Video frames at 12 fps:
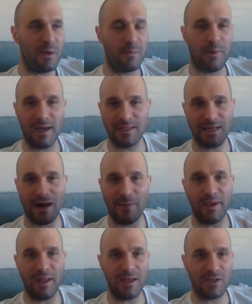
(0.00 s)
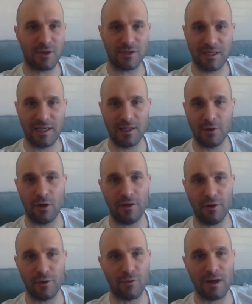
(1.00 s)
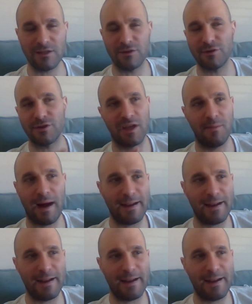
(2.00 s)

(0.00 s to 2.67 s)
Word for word: bit by a zombie and he starts killing all the other wrestlers or something.